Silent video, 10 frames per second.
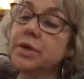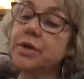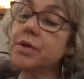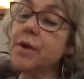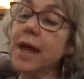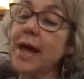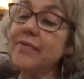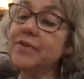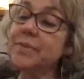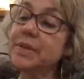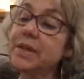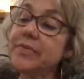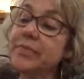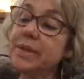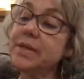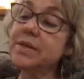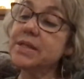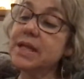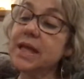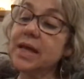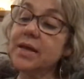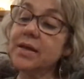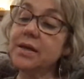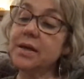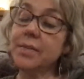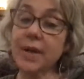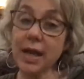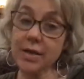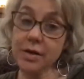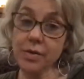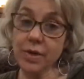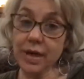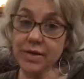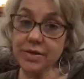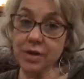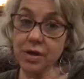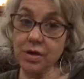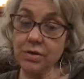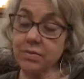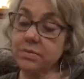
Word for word: You don't have to believe me, said Anne, but I know what I saw.